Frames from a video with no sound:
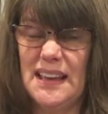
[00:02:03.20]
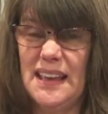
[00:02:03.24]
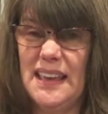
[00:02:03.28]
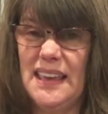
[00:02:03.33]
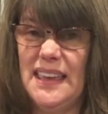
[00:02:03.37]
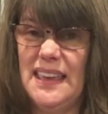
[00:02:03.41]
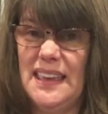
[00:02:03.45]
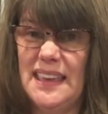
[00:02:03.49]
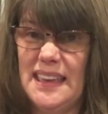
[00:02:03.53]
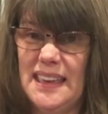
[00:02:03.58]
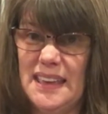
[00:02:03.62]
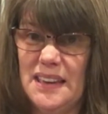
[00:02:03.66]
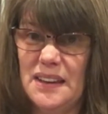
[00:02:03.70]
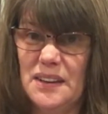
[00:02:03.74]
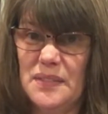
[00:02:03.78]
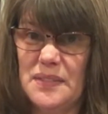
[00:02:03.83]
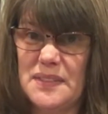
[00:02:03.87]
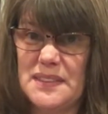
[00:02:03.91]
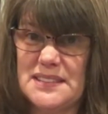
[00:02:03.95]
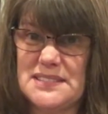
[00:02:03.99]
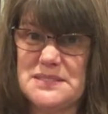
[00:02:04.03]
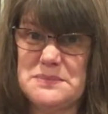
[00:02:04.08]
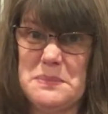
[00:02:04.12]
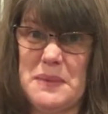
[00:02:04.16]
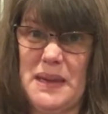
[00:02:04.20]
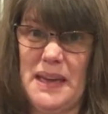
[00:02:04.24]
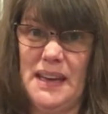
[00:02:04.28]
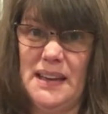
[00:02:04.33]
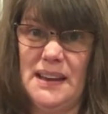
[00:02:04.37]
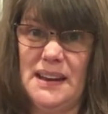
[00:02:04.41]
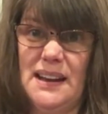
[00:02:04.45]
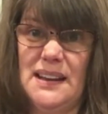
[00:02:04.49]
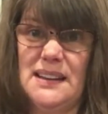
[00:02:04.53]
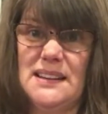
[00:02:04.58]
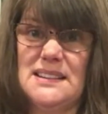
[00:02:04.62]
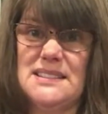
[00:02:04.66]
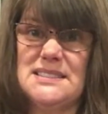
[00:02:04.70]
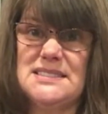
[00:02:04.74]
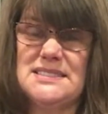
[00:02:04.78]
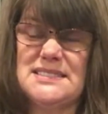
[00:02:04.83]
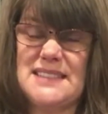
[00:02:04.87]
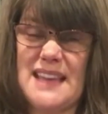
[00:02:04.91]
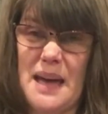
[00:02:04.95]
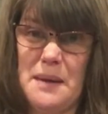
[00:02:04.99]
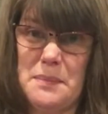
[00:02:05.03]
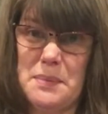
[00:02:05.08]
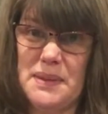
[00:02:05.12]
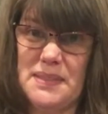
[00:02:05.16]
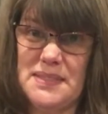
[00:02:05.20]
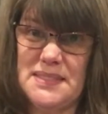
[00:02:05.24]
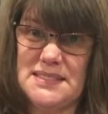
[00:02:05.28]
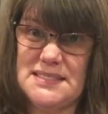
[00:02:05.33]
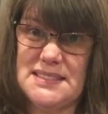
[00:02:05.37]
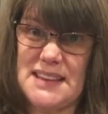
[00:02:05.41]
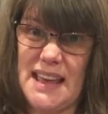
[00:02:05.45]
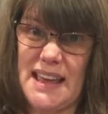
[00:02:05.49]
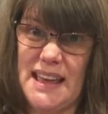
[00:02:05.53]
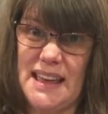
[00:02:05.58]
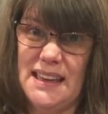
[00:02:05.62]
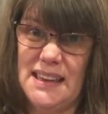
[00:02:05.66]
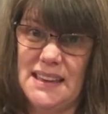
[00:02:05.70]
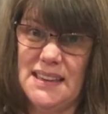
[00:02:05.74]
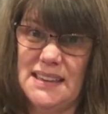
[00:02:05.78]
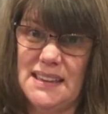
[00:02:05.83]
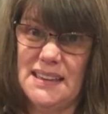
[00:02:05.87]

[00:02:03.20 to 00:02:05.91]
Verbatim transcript: He healed this man on a Sabbath day.